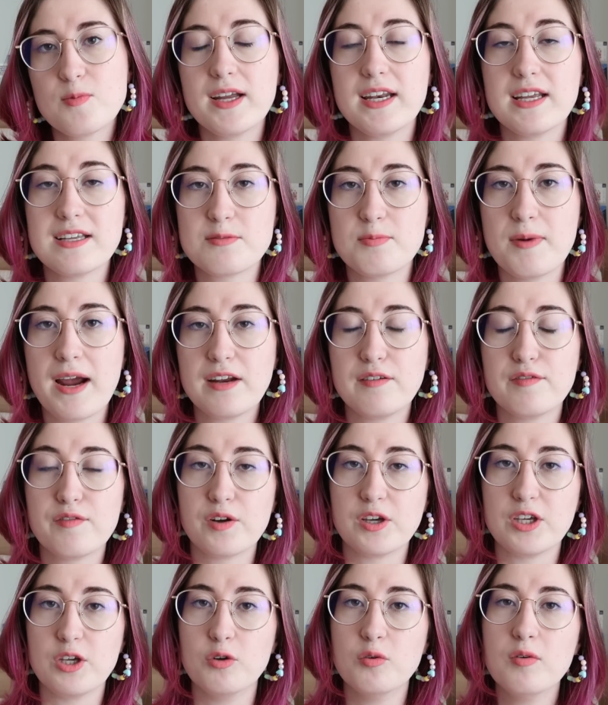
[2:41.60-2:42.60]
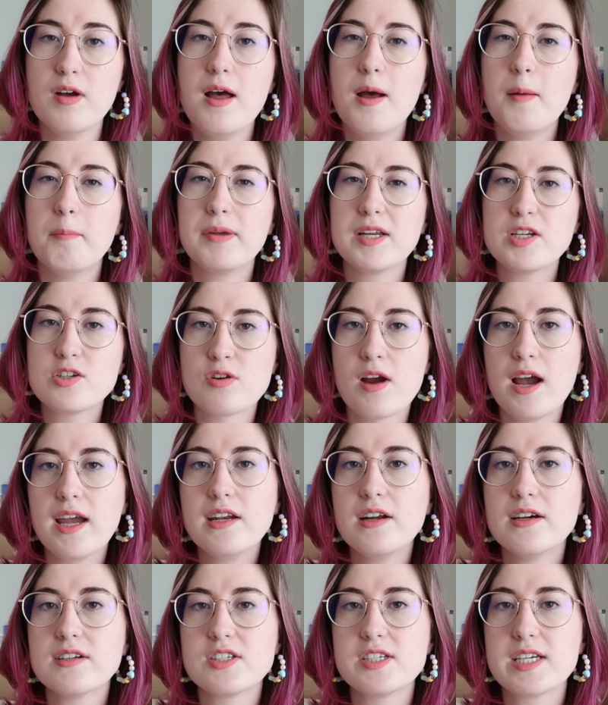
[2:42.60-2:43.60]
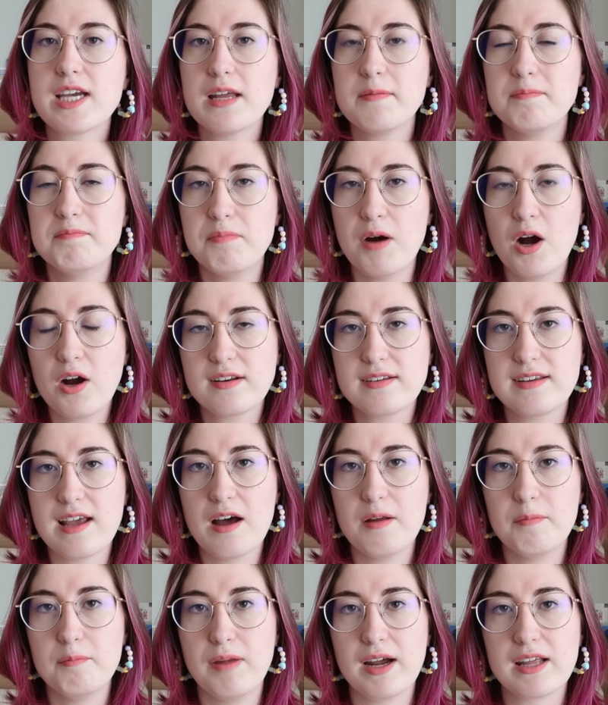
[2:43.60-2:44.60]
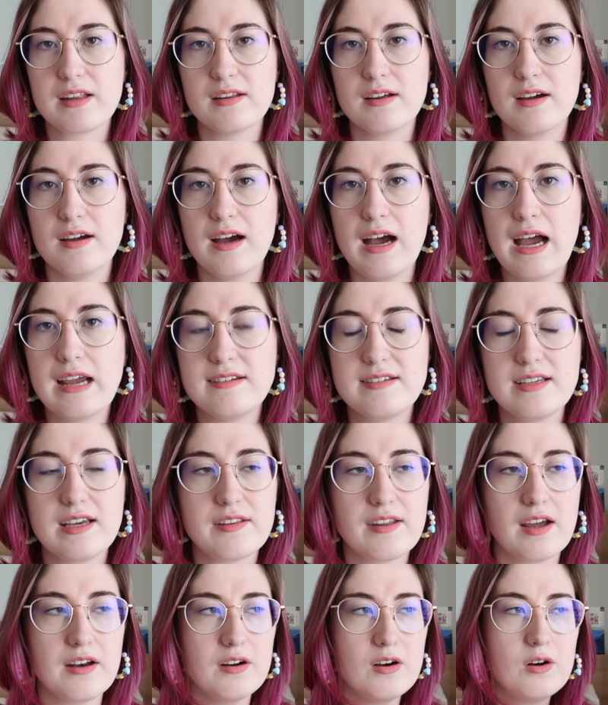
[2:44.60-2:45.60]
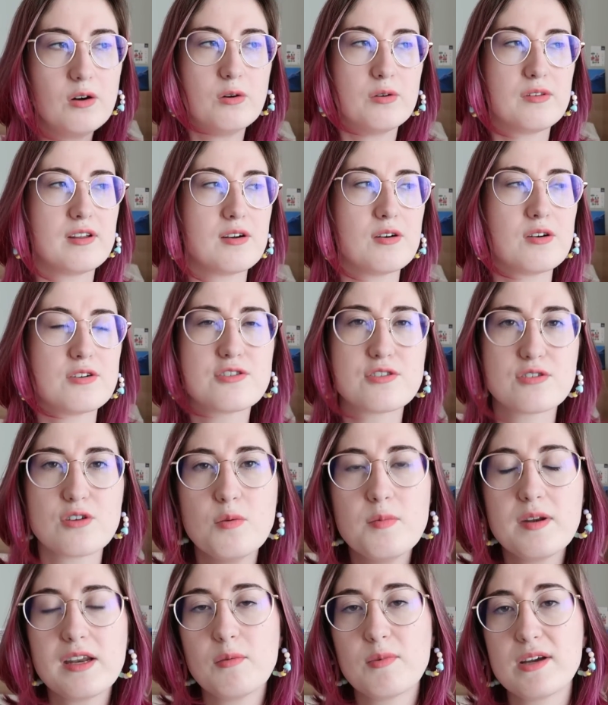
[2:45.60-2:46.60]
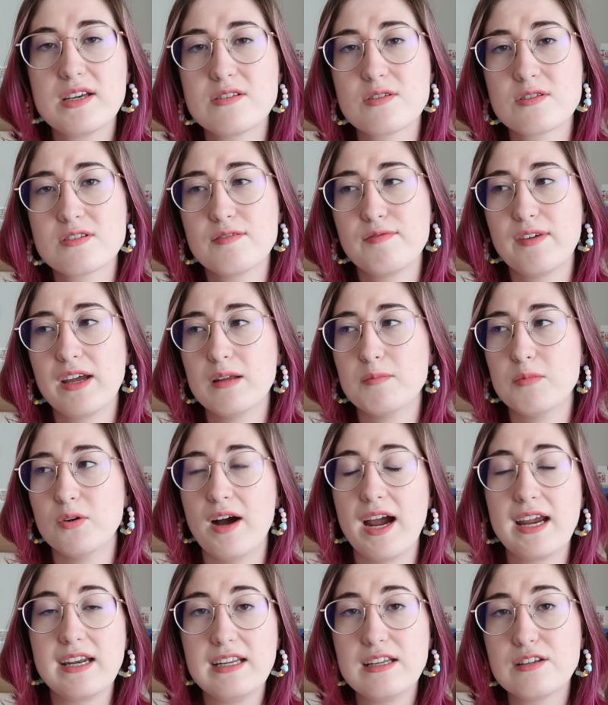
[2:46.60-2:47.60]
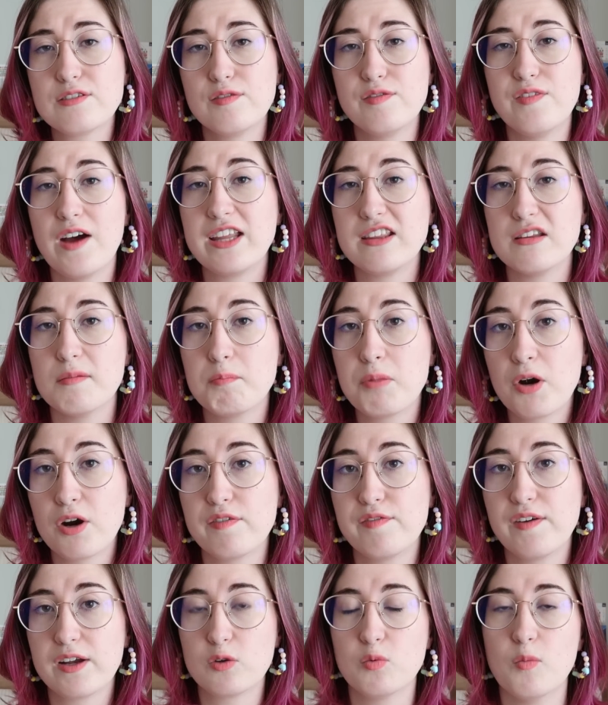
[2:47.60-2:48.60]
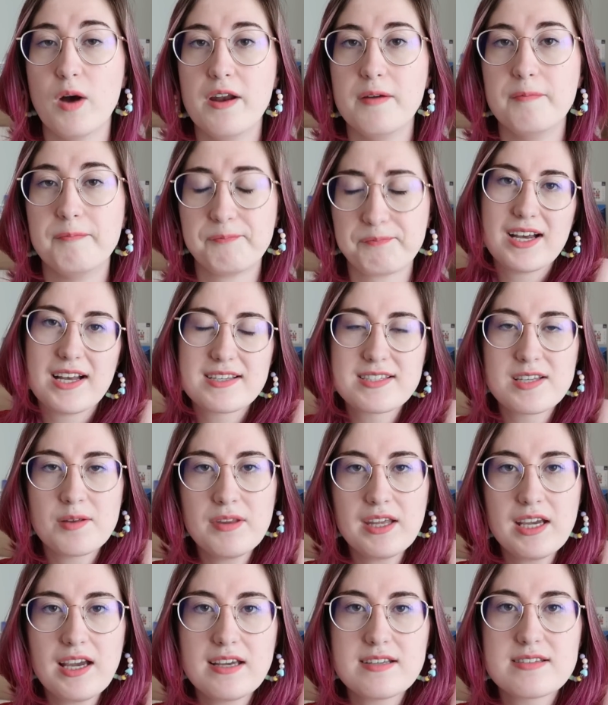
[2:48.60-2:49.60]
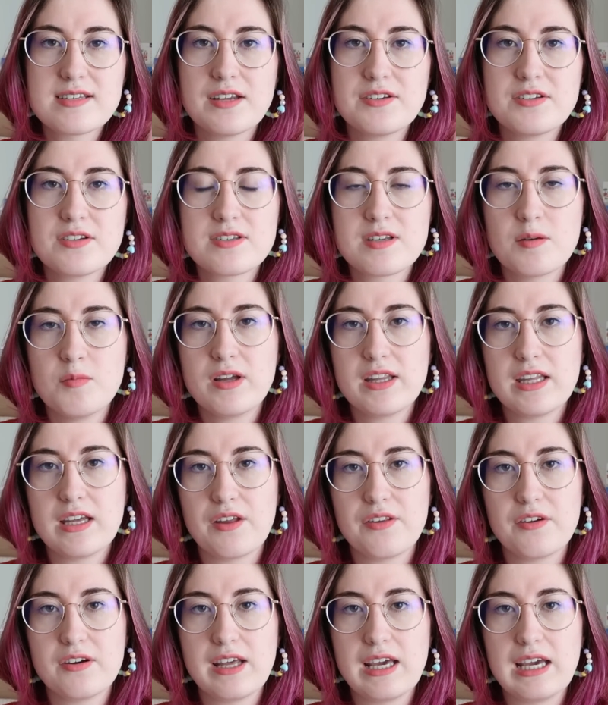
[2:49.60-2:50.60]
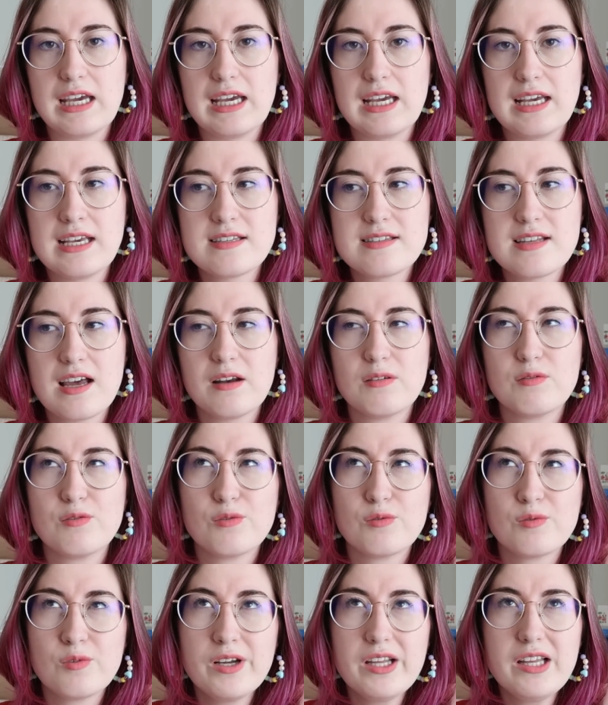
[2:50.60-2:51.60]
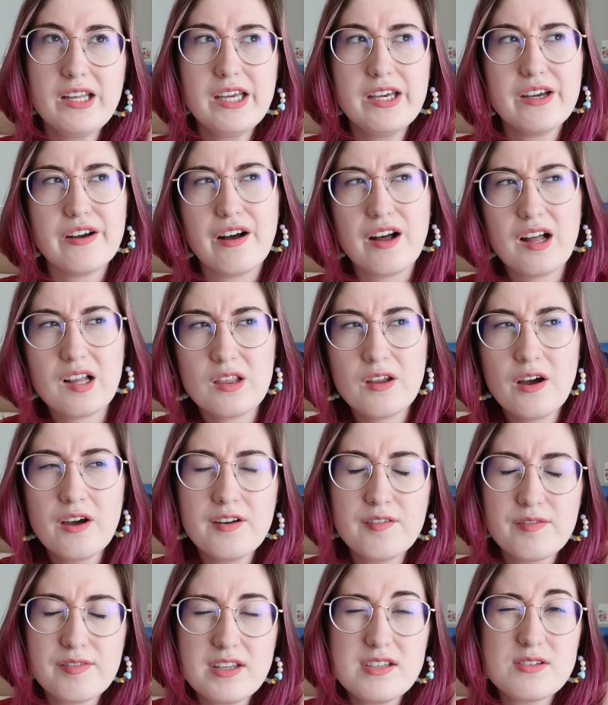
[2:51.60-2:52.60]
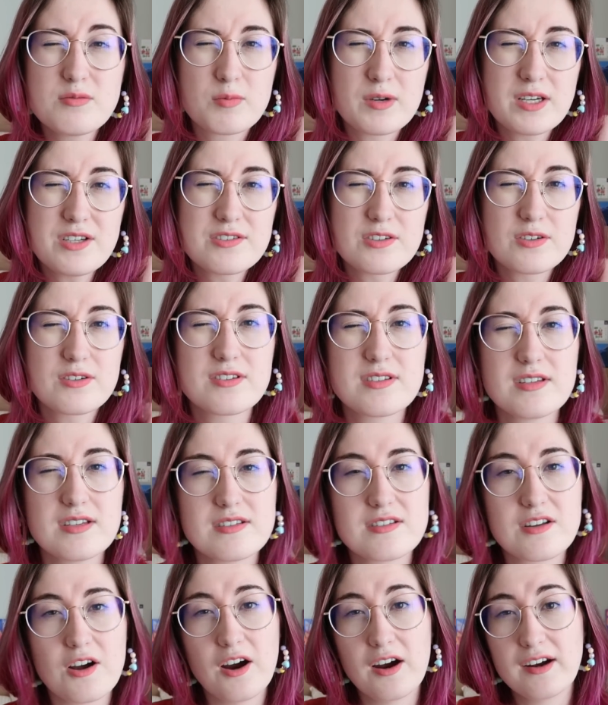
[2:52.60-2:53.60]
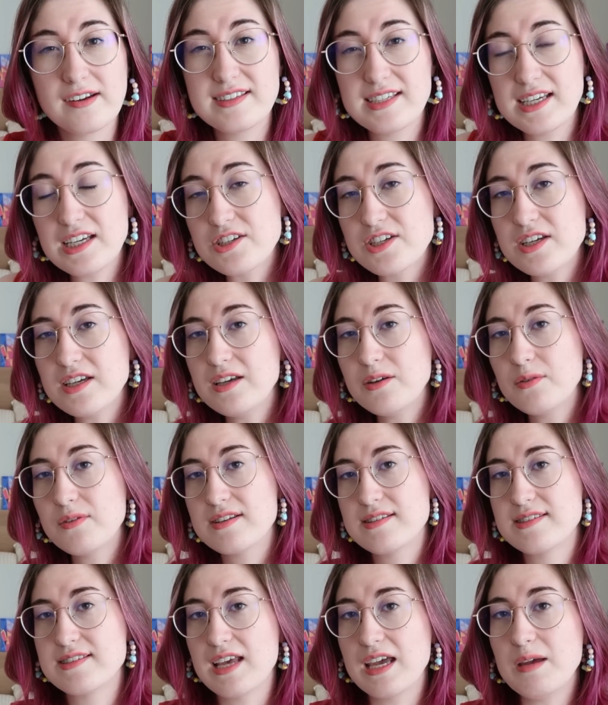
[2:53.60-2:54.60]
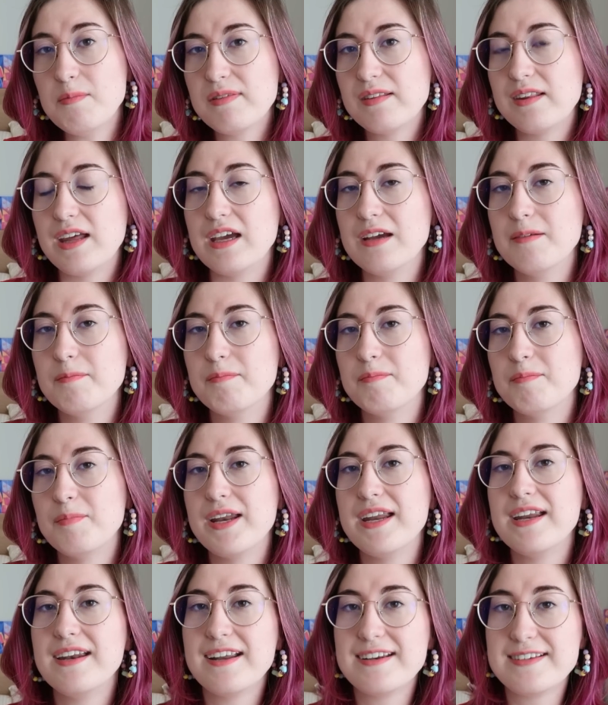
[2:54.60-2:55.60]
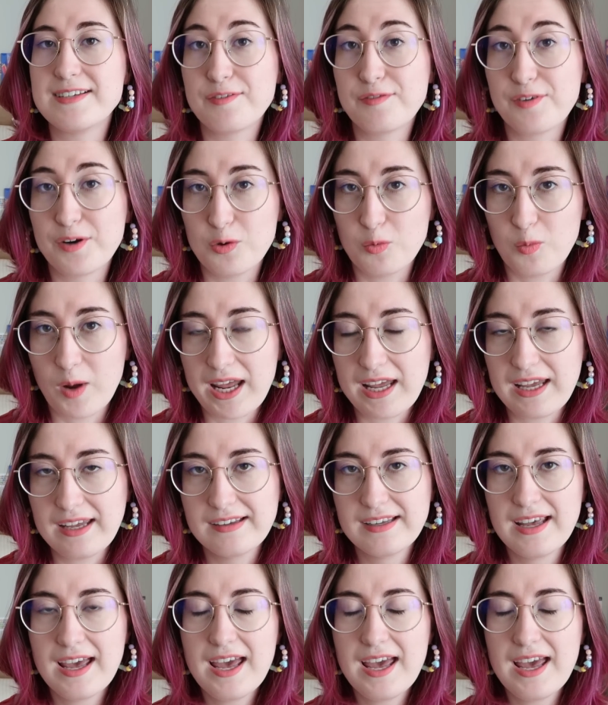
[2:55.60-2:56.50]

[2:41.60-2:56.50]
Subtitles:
what is right for you, but try not to get bogged down by the idea that, oh, there are so many resources available, I need to find the perfect one. Something I said to someone the other day is that really a lot of these resources are teaching you the same thing, but in a different way.